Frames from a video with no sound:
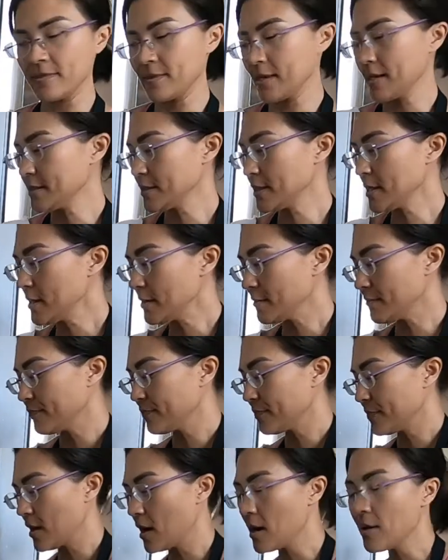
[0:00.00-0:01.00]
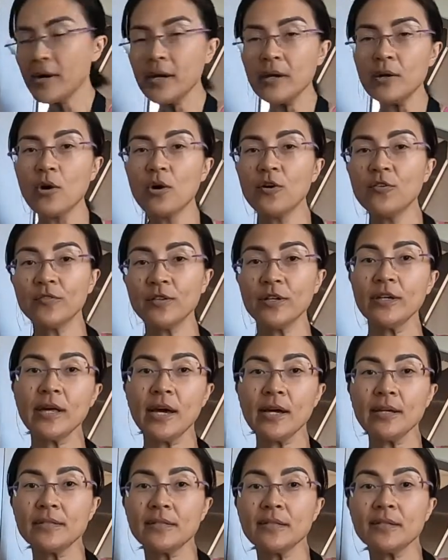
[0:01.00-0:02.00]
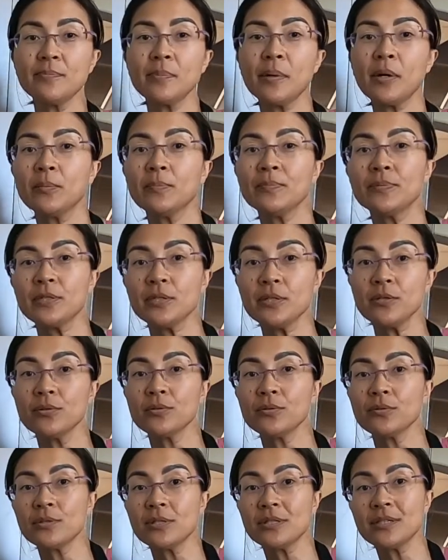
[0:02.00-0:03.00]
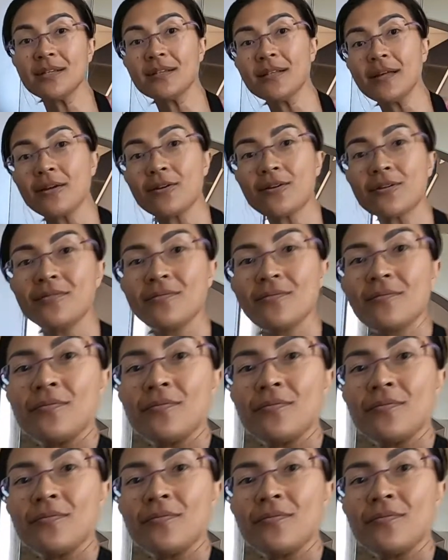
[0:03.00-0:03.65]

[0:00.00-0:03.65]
That's it. All right, hopefully that tip helps you. See you later.